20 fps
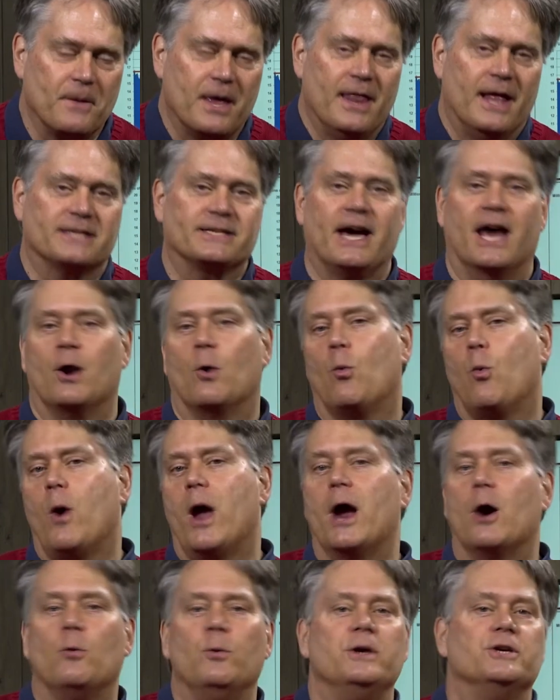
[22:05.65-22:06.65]
That's kind of
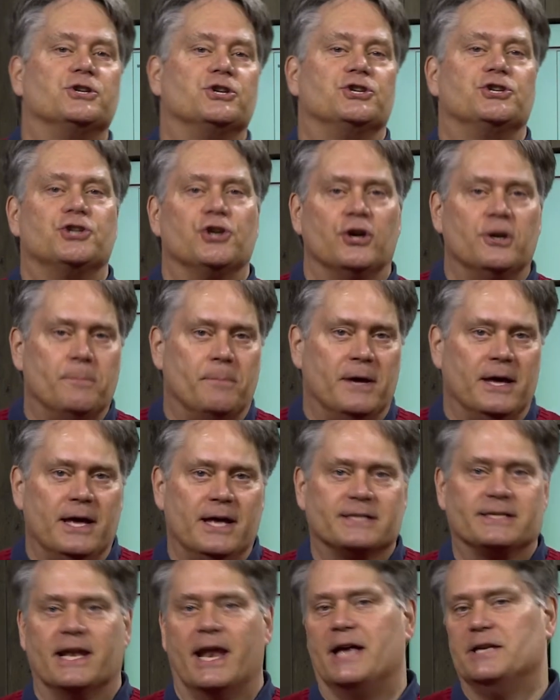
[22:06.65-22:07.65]
where we should be.
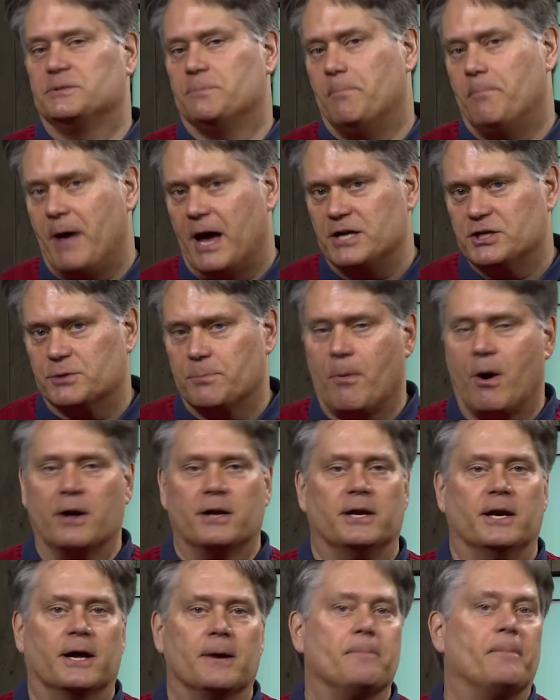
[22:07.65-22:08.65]
It's a nice benchmark
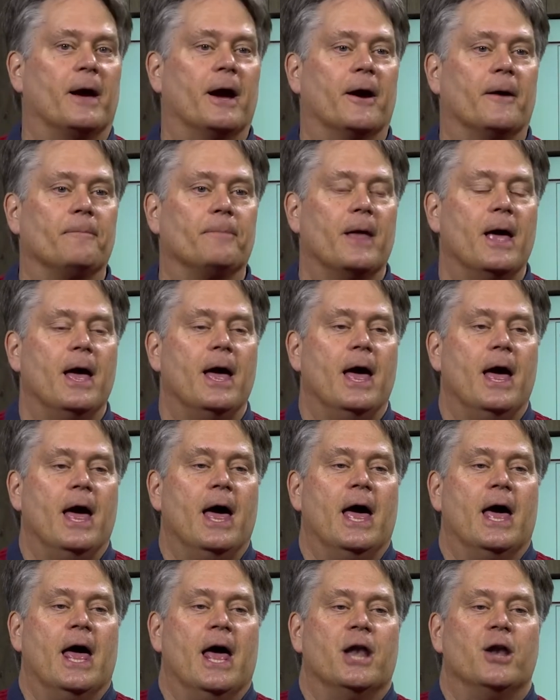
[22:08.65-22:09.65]
to compare.
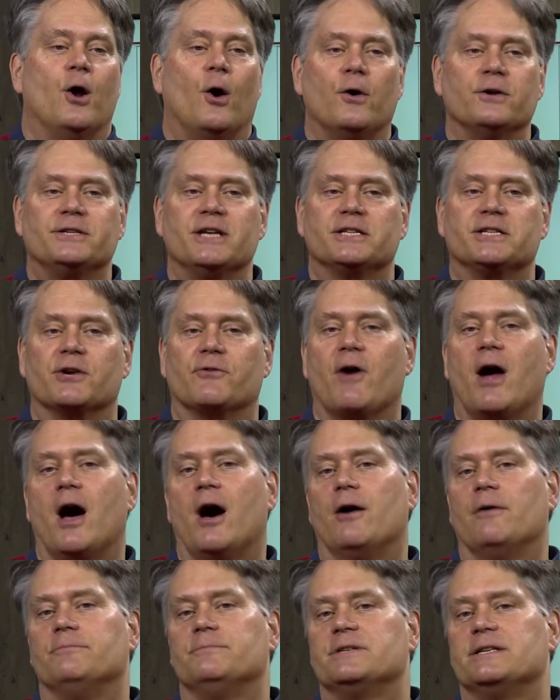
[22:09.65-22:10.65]
Notice it's
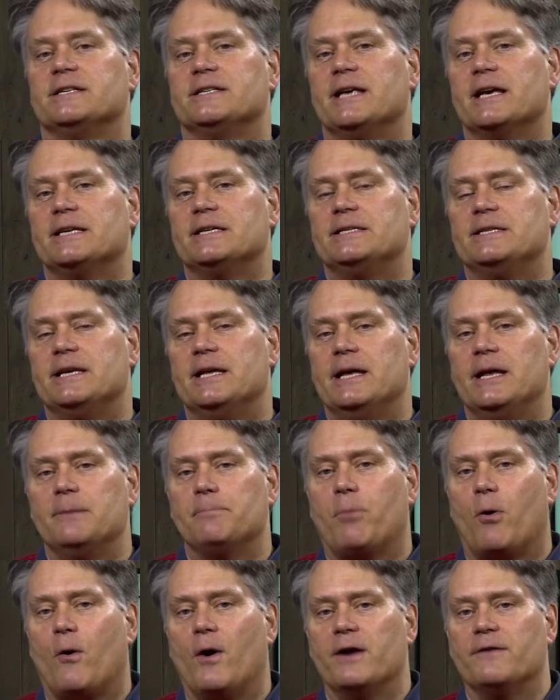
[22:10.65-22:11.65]
around
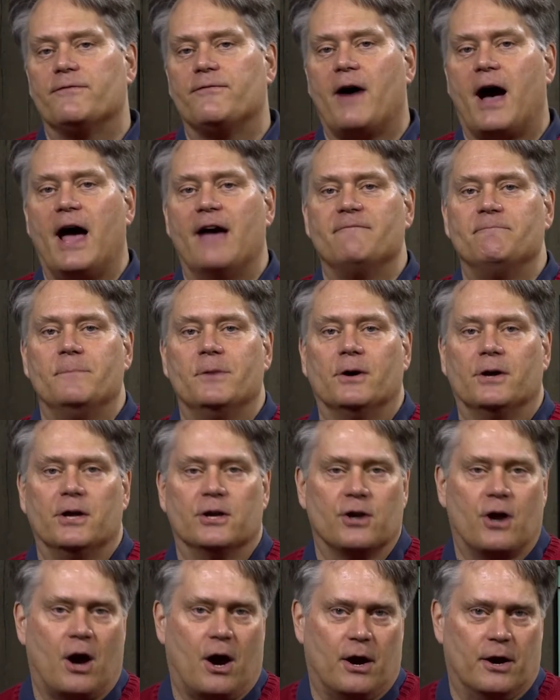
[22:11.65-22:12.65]
16.5 million
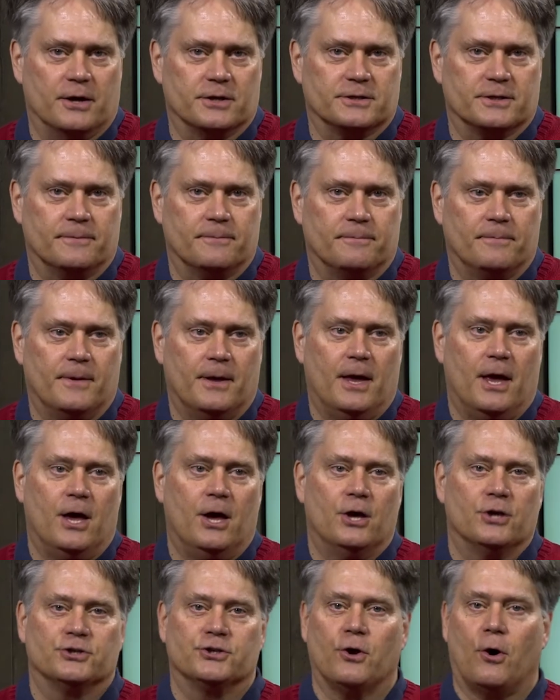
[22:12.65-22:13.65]
cars.
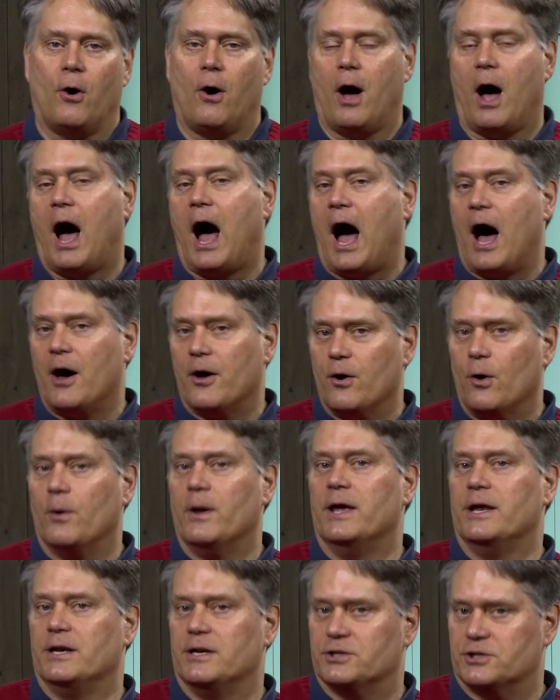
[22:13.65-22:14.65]
So auto
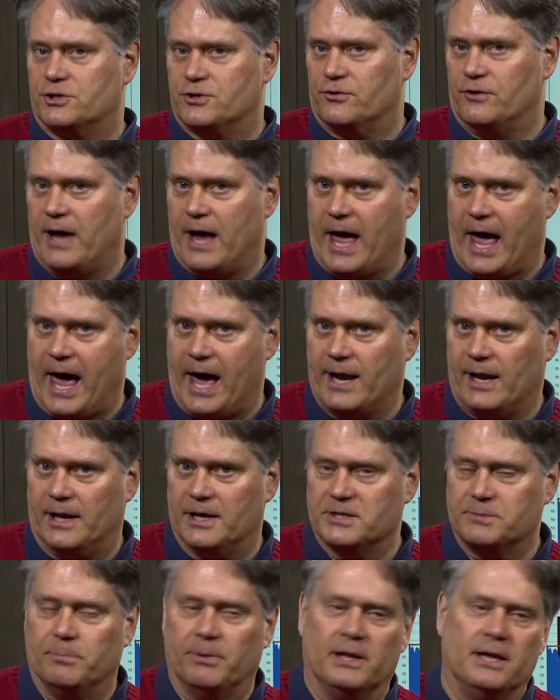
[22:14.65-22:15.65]
industry
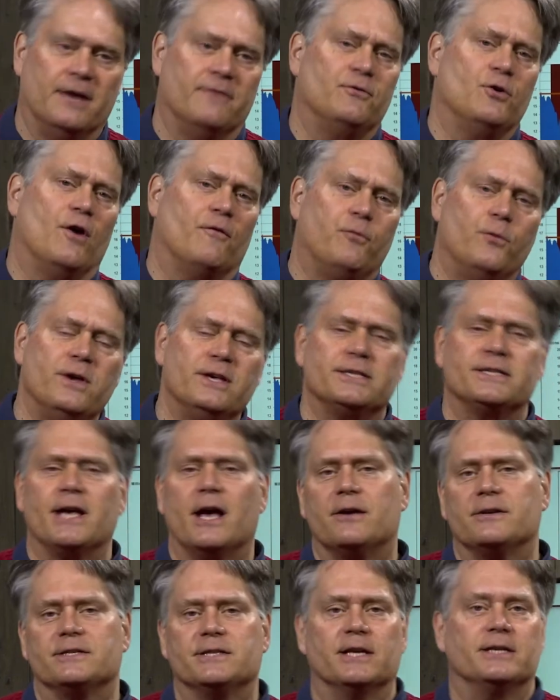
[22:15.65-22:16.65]
analysts believe, if we
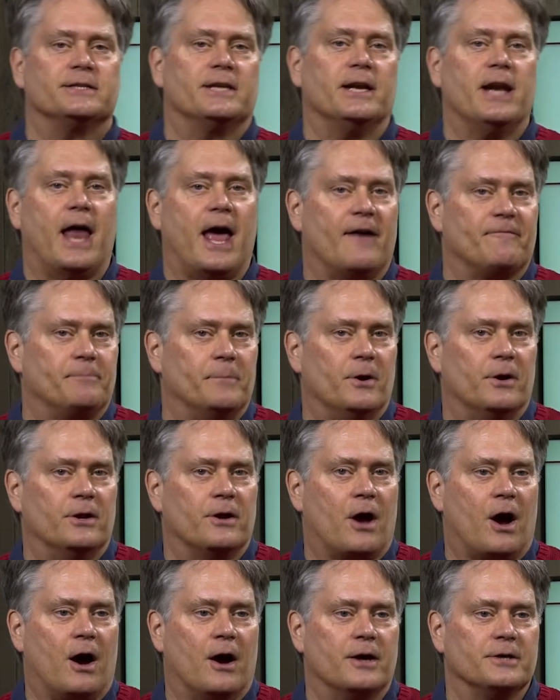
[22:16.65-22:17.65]
sell 16.5 million
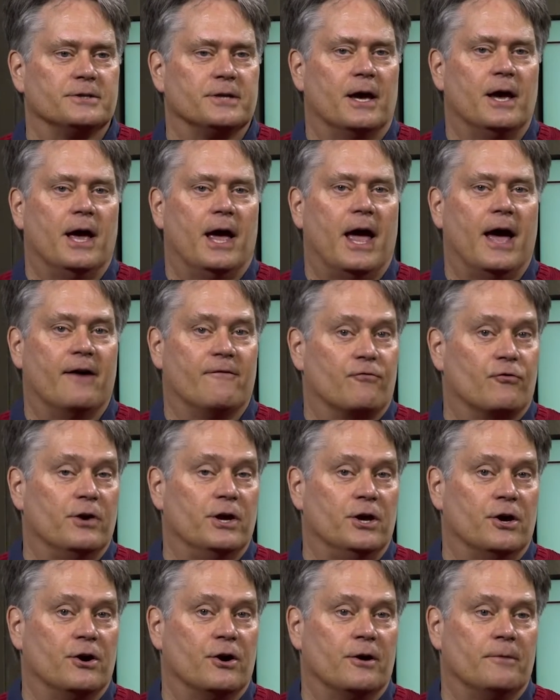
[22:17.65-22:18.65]
cars every
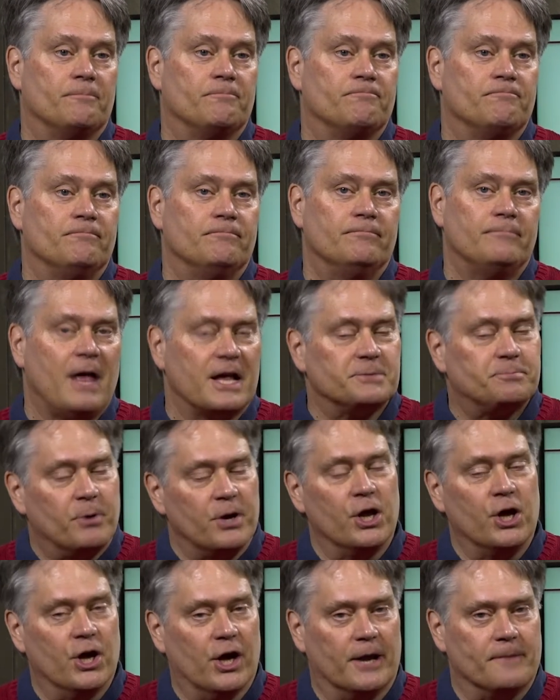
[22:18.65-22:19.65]
year, that's
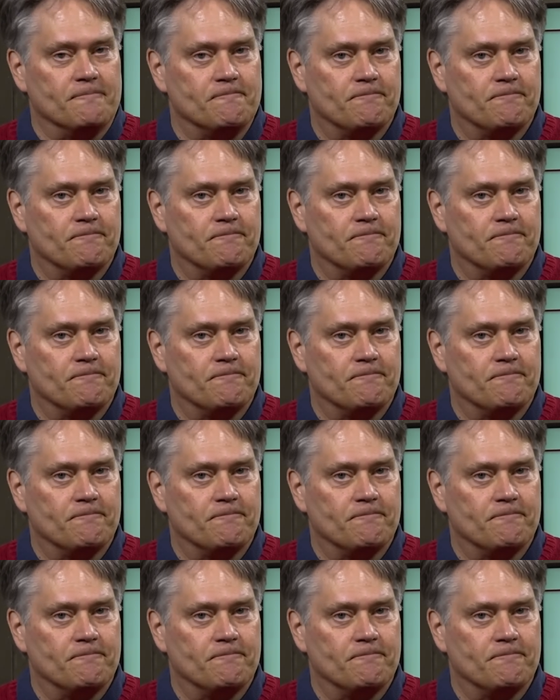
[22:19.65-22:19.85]
pretty good.